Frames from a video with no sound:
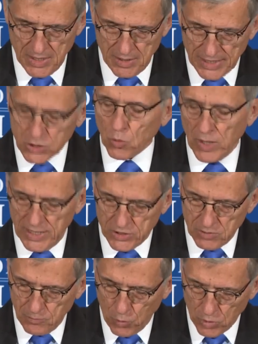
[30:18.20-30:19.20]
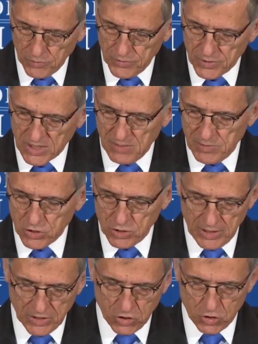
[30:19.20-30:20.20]
That's why it's important that the
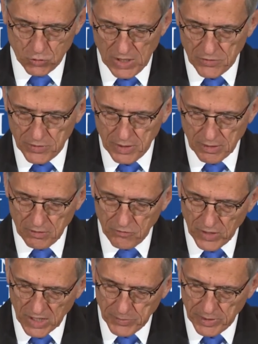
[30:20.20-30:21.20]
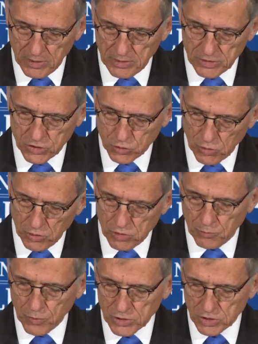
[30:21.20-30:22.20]
Commission has strengthened our environmental and
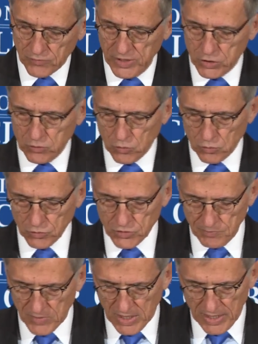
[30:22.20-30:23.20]
historical preservation rules